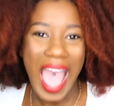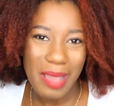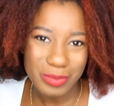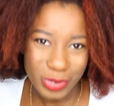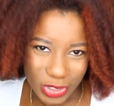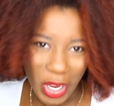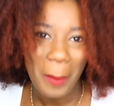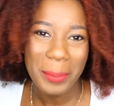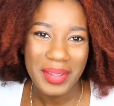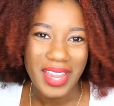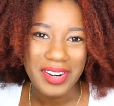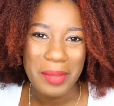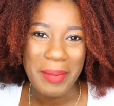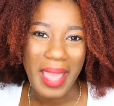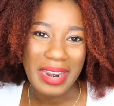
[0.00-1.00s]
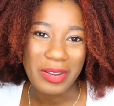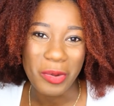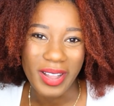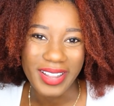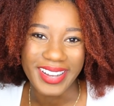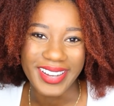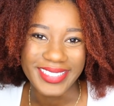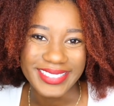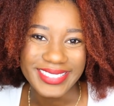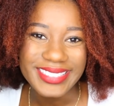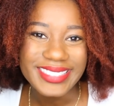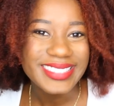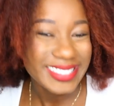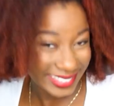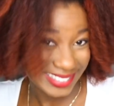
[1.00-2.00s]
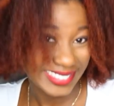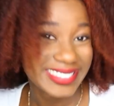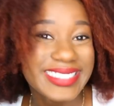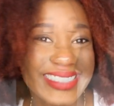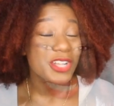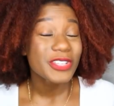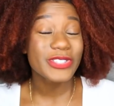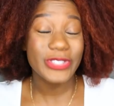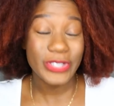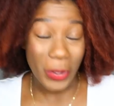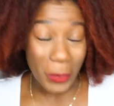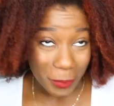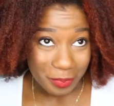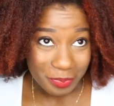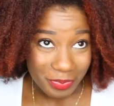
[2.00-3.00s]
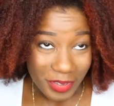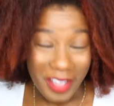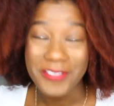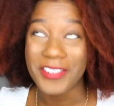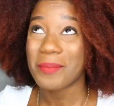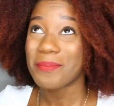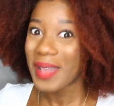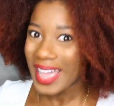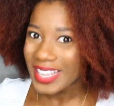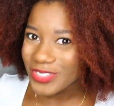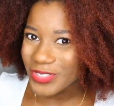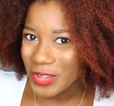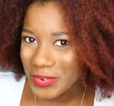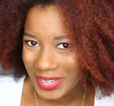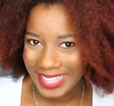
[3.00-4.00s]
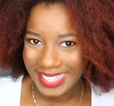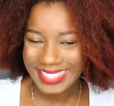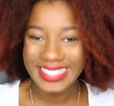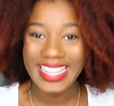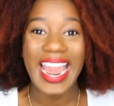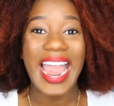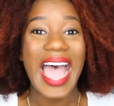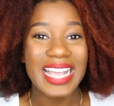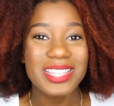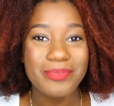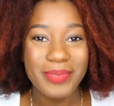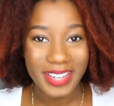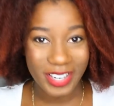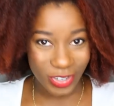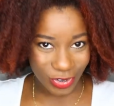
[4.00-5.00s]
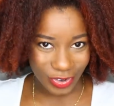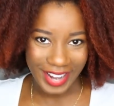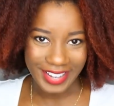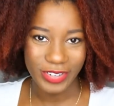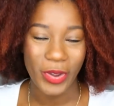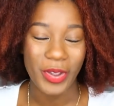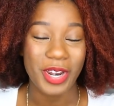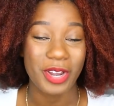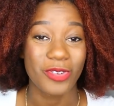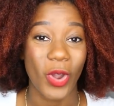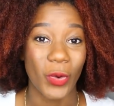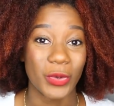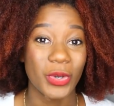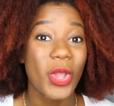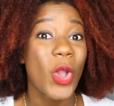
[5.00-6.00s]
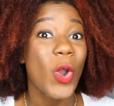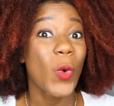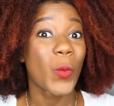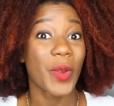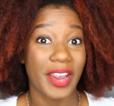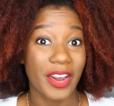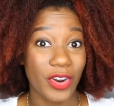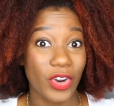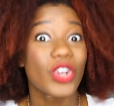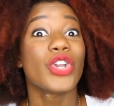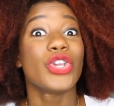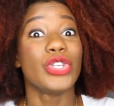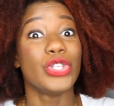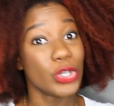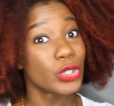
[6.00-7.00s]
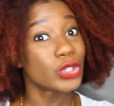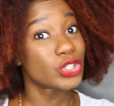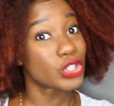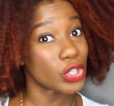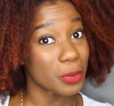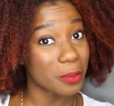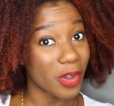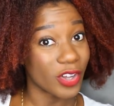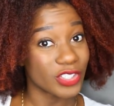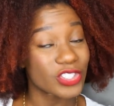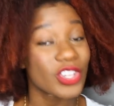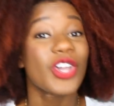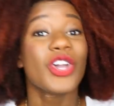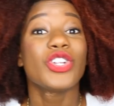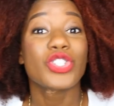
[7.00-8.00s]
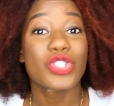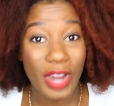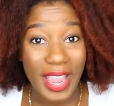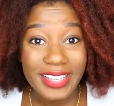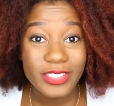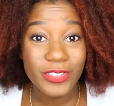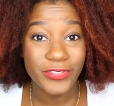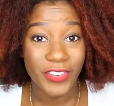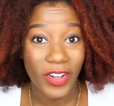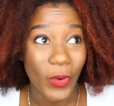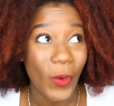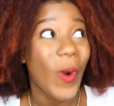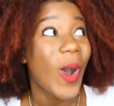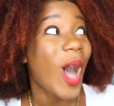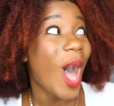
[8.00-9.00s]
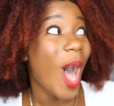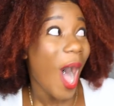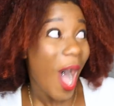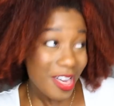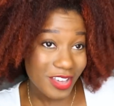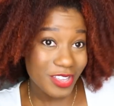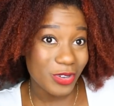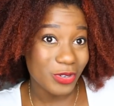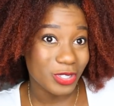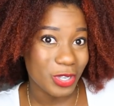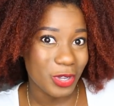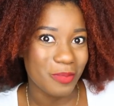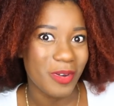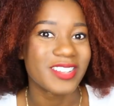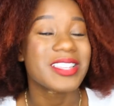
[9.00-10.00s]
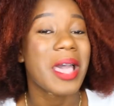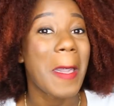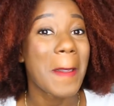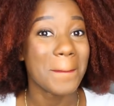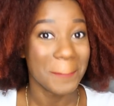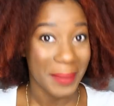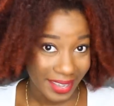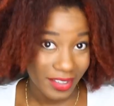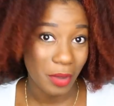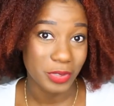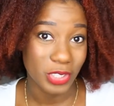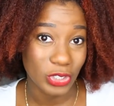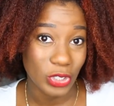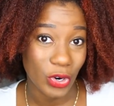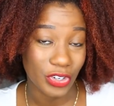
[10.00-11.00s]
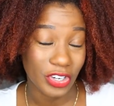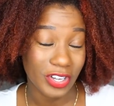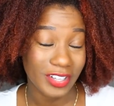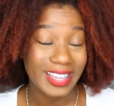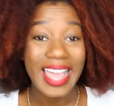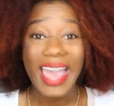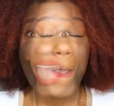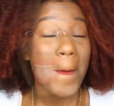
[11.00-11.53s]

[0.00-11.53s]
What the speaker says: I'm jumping on the bandwagon. So, for the past few weeks, there has been a trend going around where YouTubers try to follow other YouTubers' makeup tutorial.